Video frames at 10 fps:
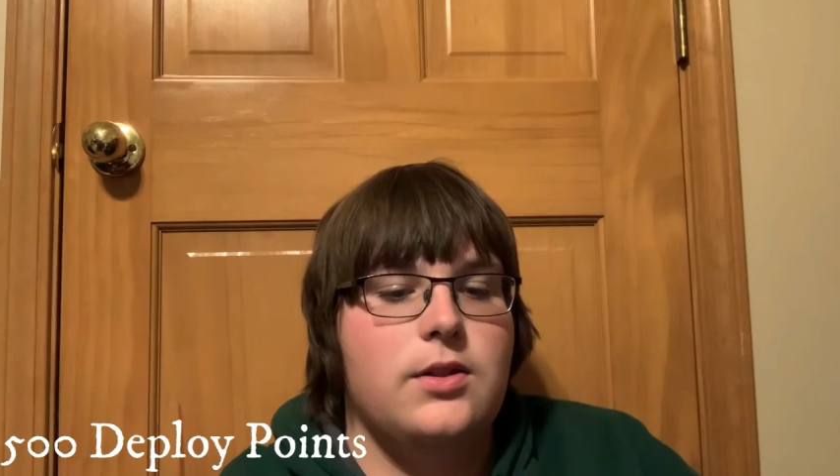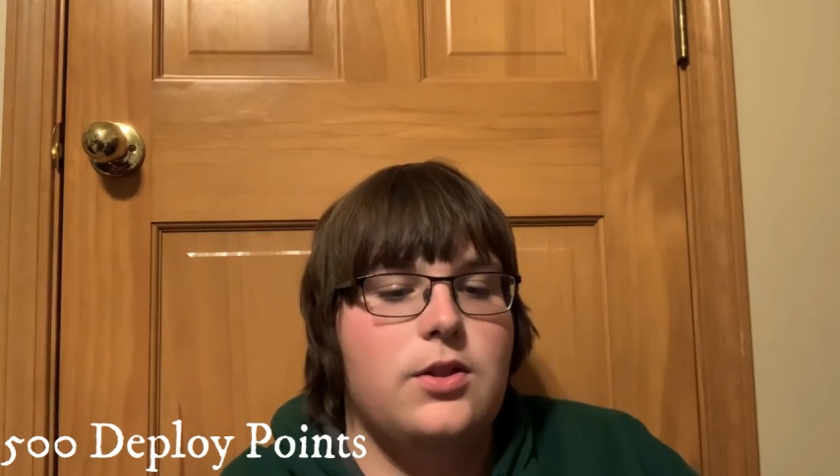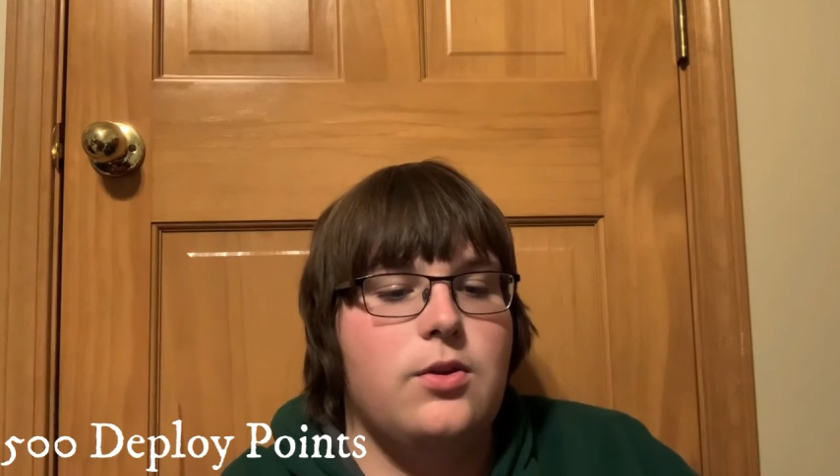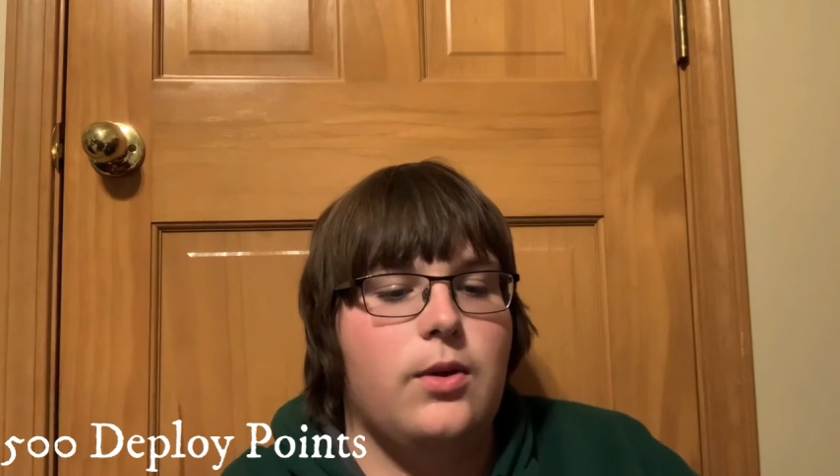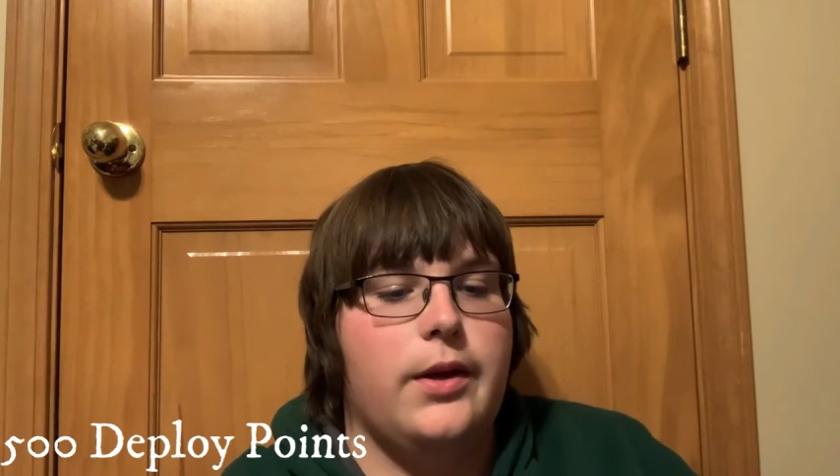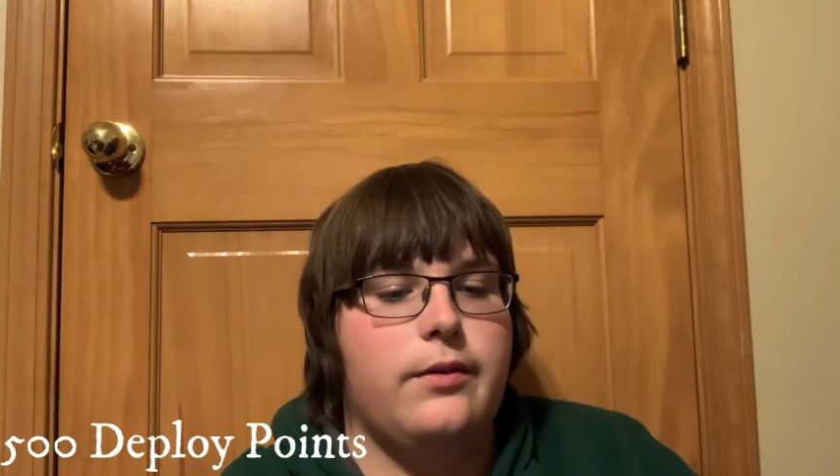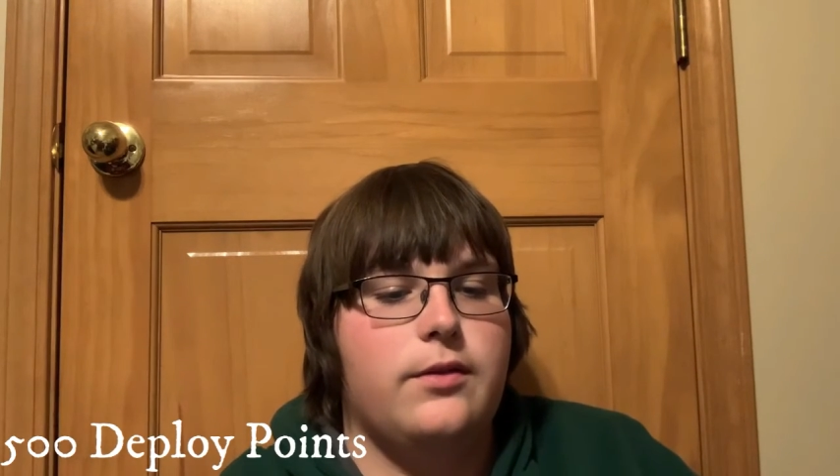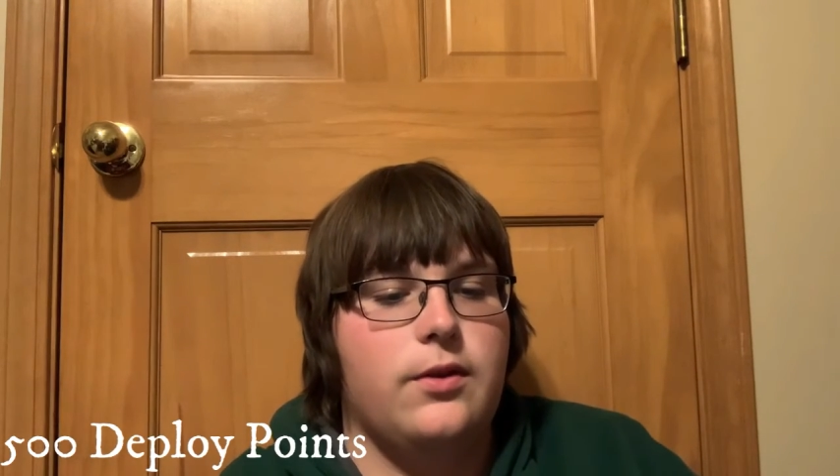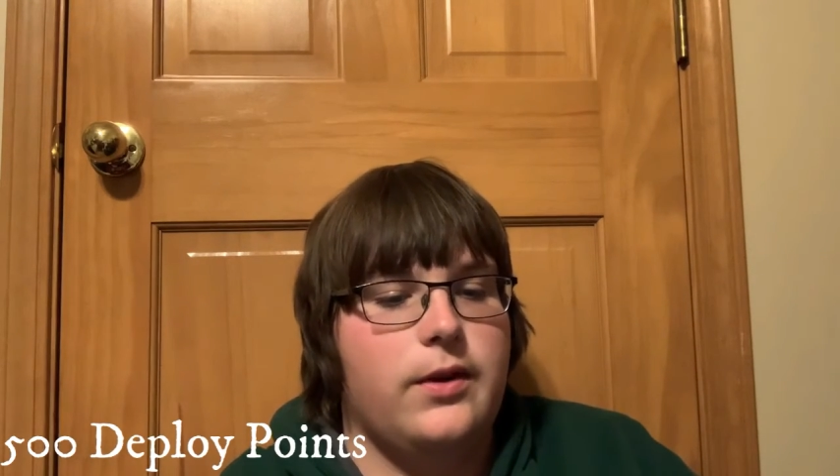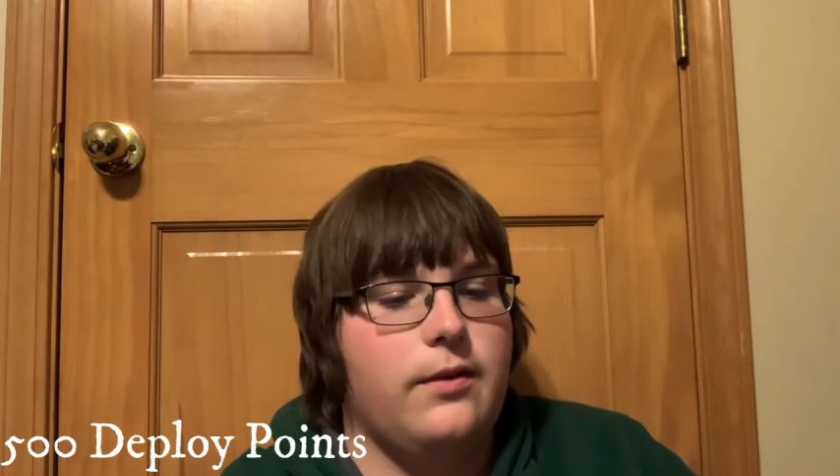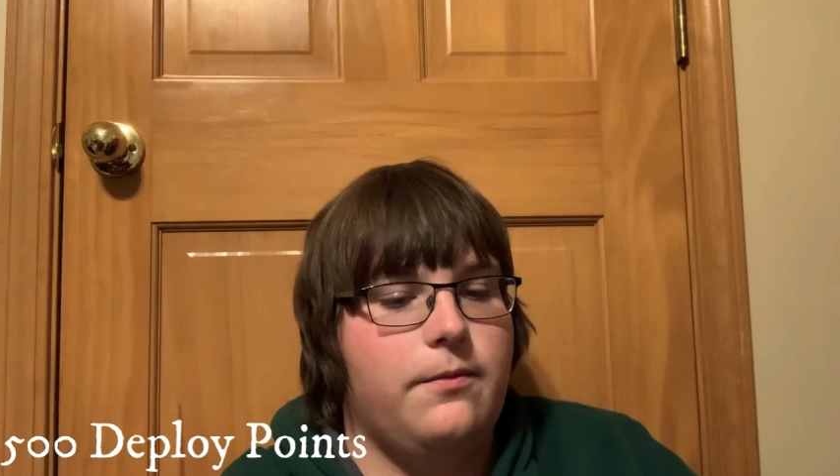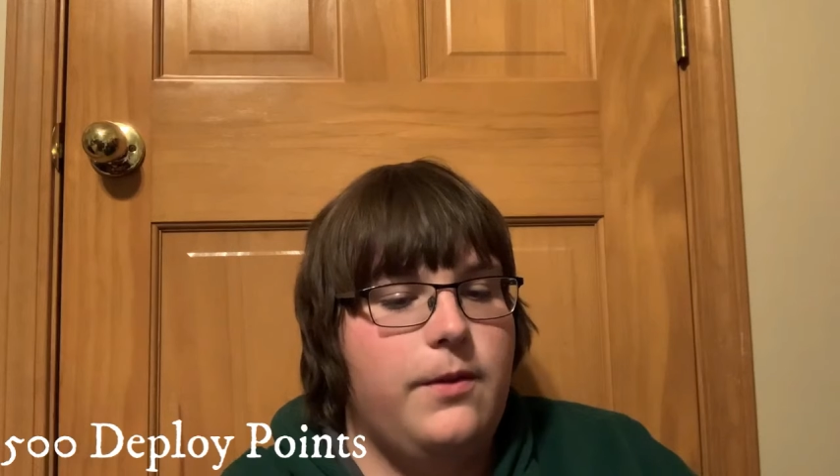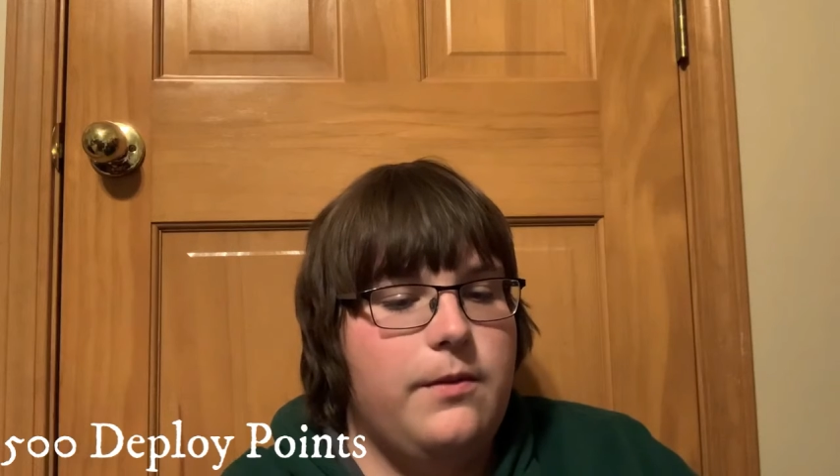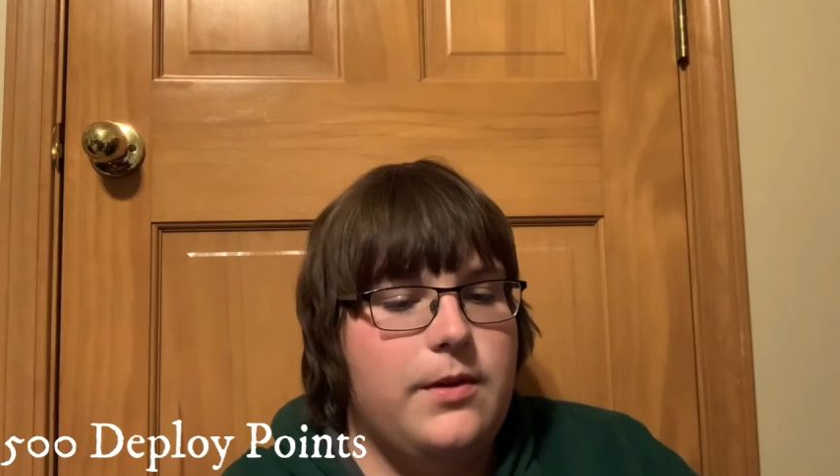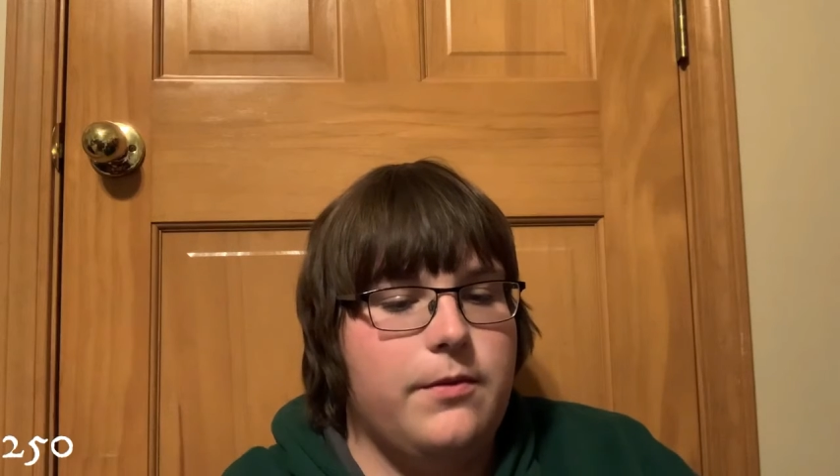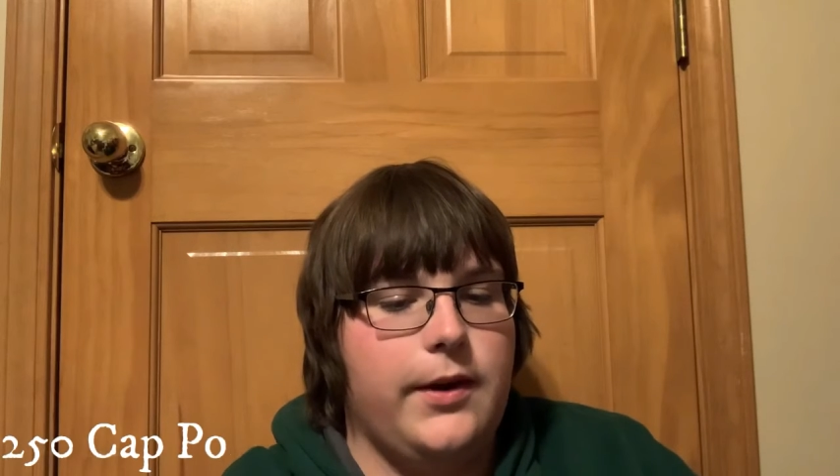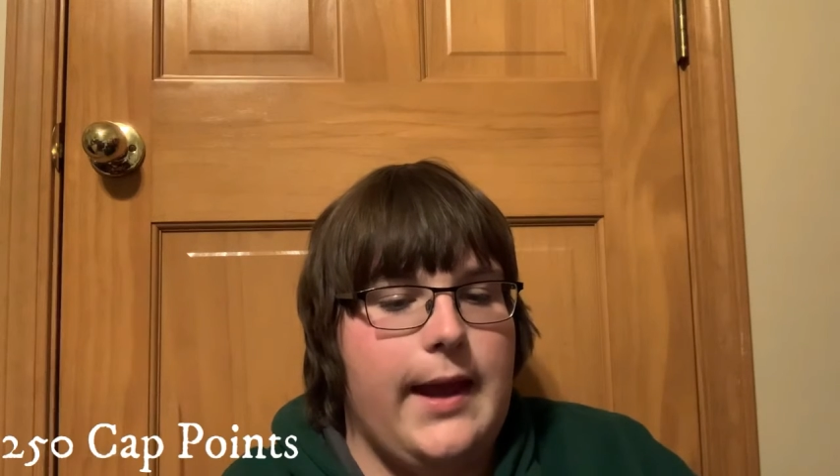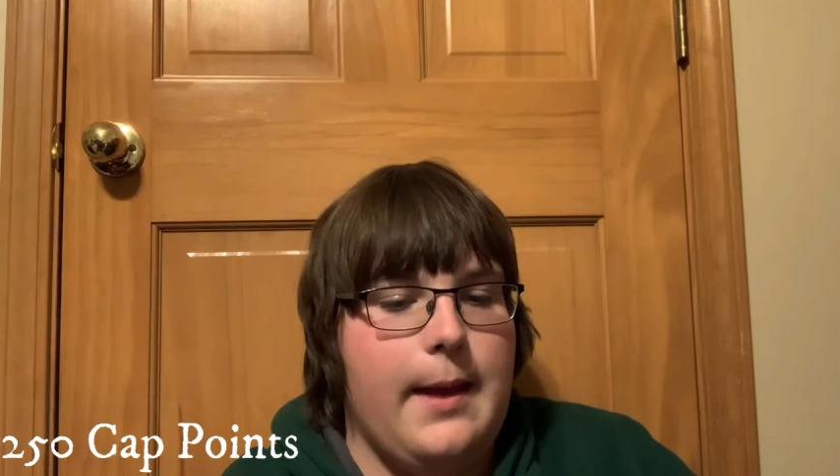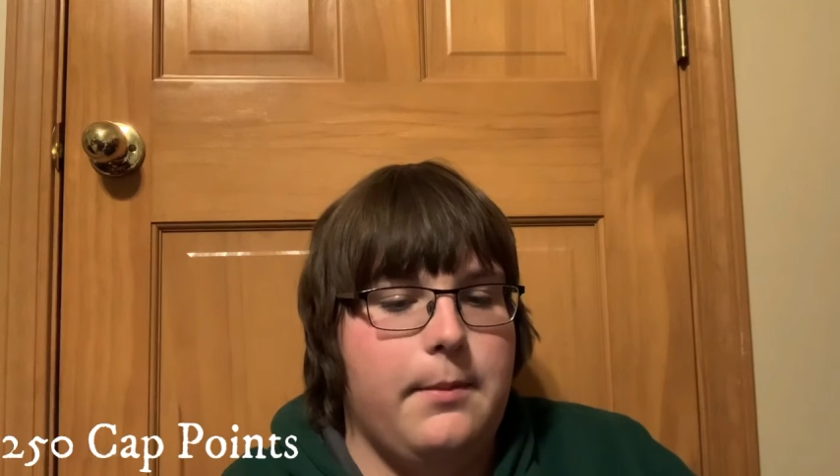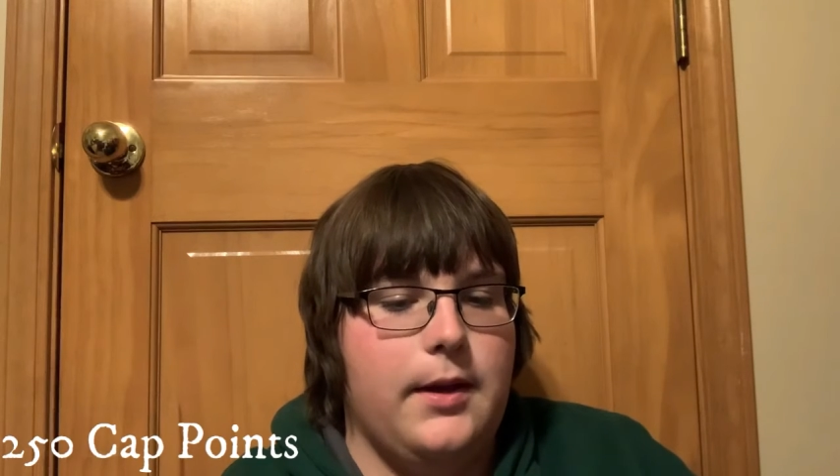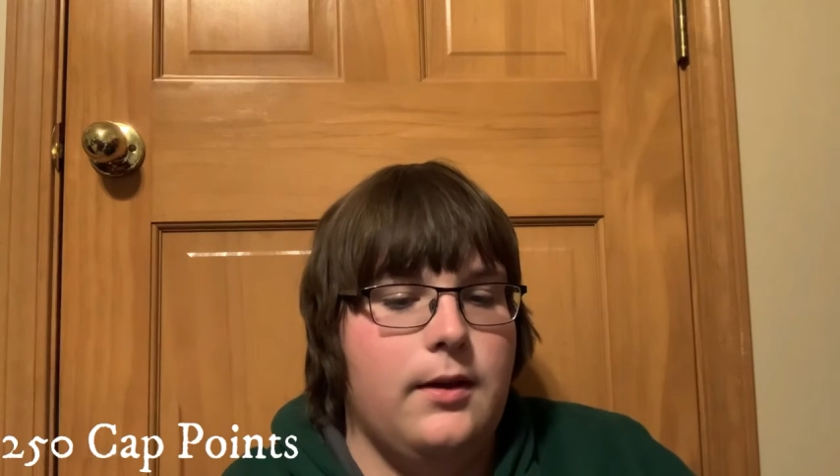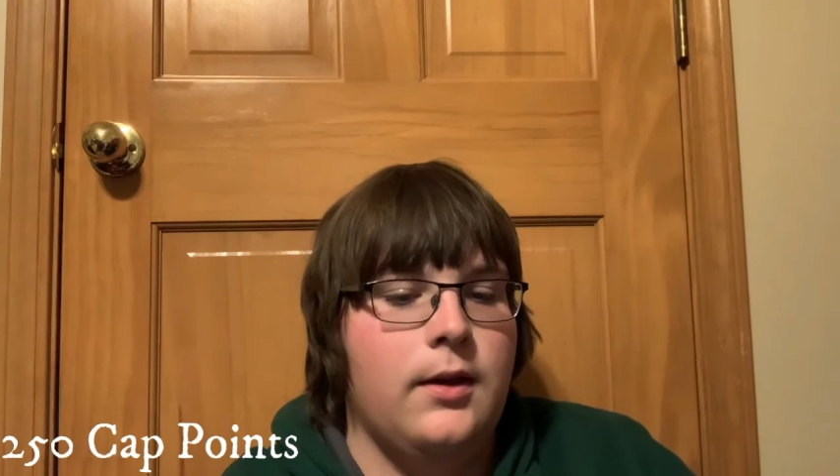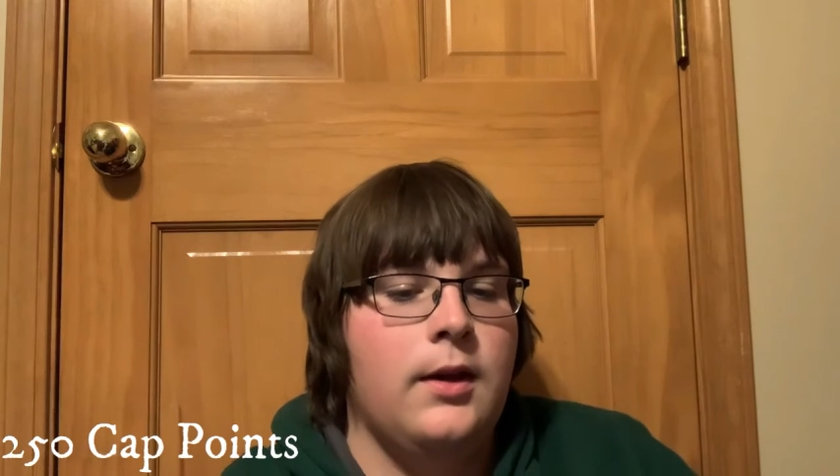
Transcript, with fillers: 250 for capping,